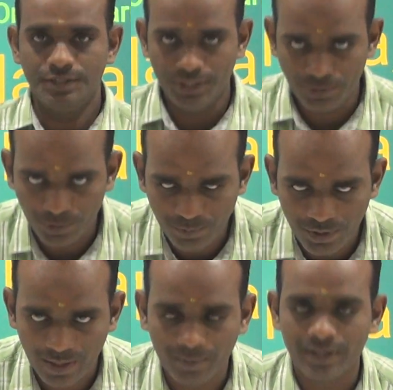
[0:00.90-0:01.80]
Shri Gurubhyo
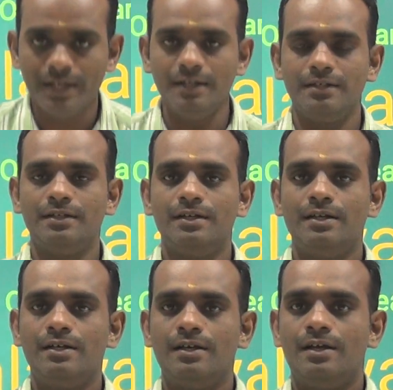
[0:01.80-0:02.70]
Namaha.
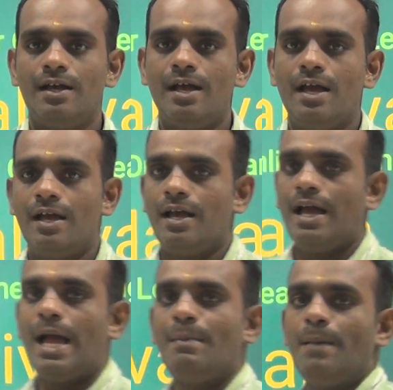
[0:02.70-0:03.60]

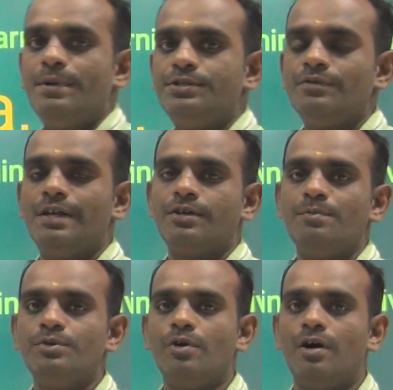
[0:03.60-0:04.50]
I am happy to
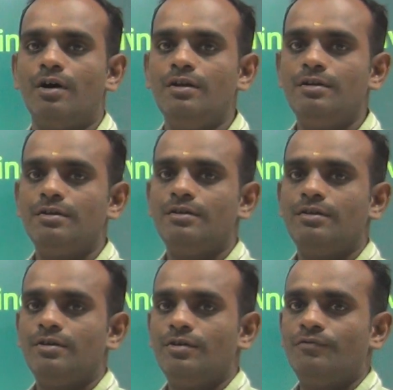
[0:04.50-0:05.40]
welcome you all
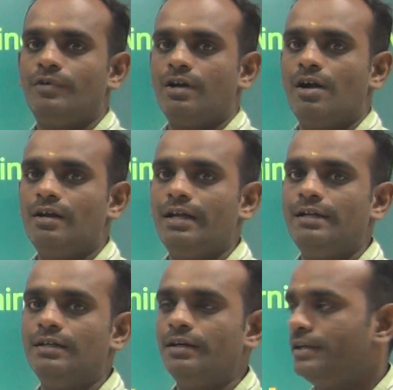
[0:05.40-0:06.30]
for
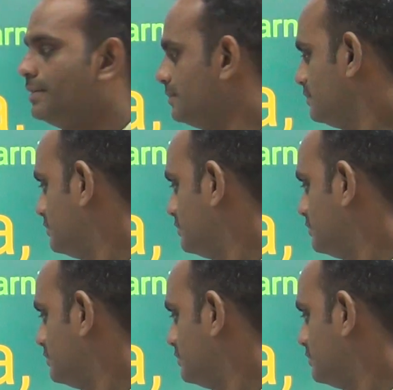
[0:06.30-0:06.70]
online learning.